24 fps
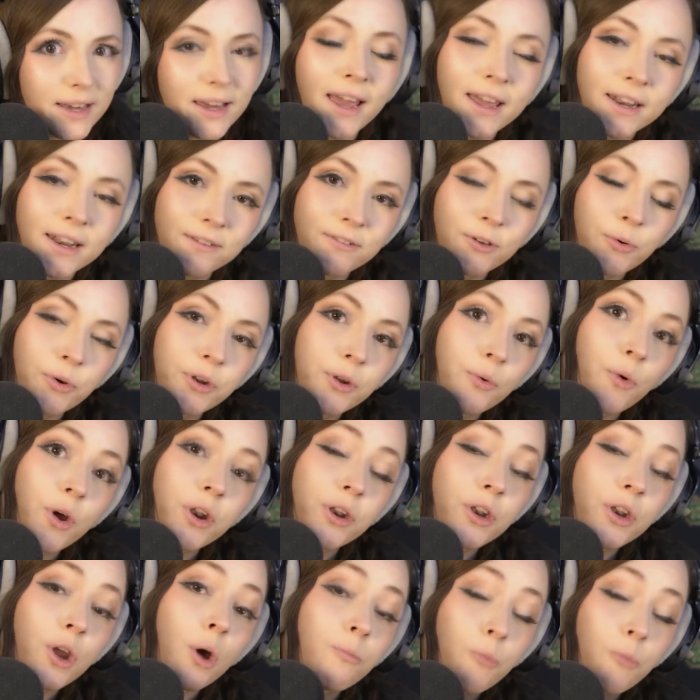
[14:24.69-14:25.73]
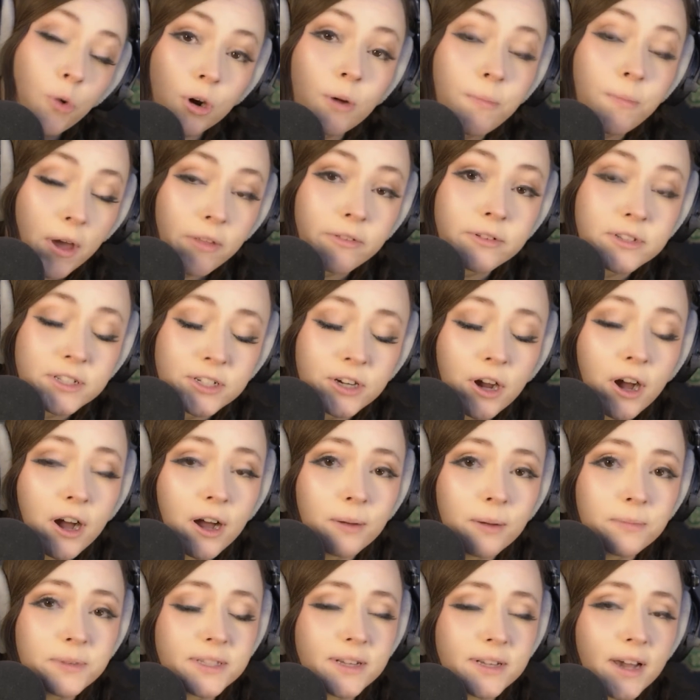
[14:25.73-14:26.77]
and if you want to know more about those jobs,